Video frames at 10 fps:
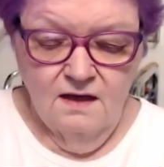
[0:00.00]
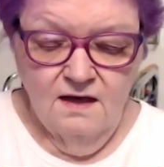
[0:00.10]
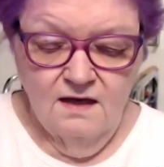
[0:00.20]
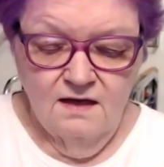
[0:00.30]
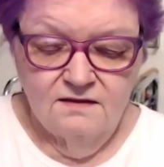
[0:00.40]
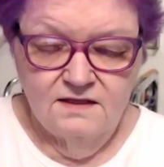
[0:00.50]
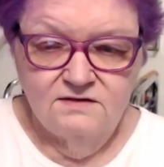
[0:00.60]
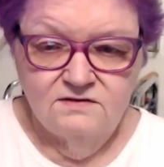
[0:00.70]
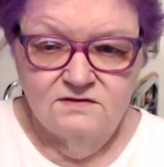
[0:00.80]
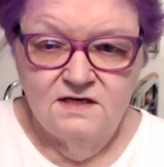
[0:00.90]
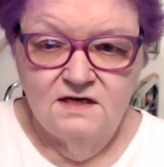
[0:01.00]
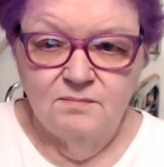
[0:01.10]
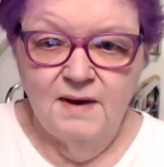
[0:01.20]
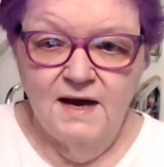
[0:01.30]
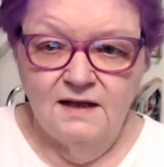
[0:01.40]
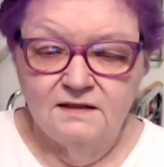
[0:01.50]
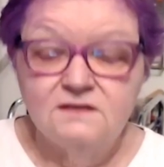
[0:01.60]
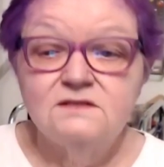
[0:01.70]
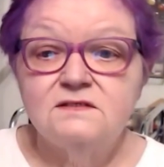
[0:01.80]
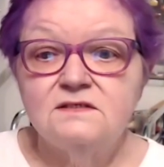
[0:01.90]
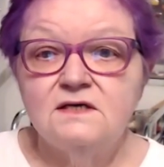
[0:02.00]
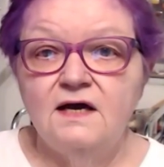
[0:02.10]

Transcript: and they seek balance.